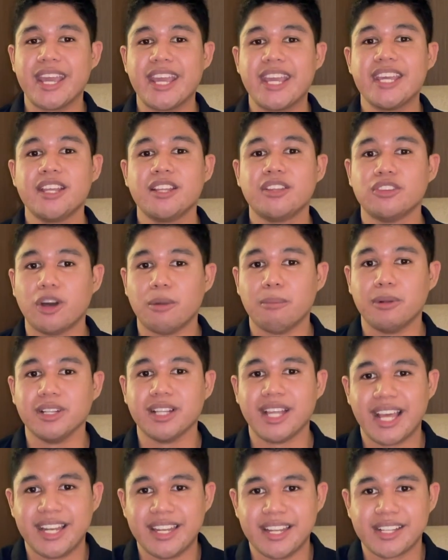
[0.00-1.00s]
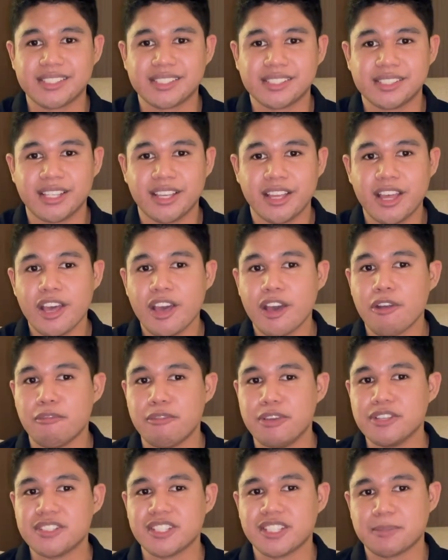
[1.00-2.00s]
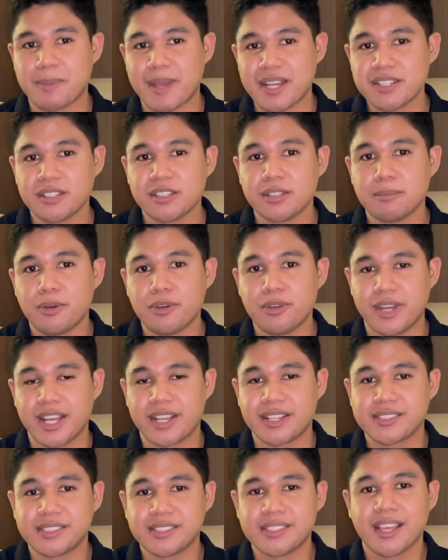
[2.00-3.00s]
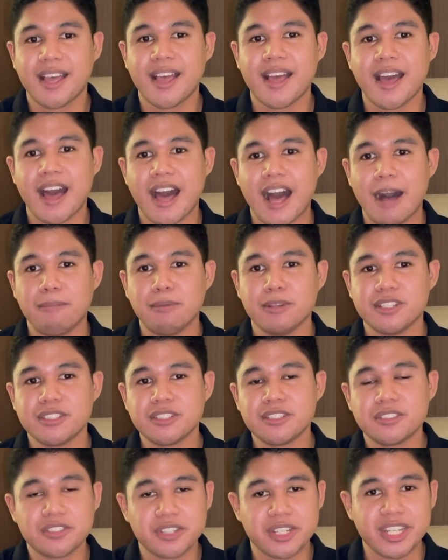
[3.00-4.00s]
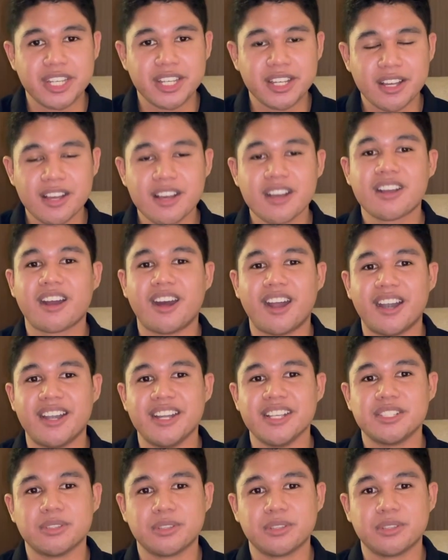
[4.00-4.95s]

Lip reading: a double helix. We use a special mnemonics. Apple is a tree, car is the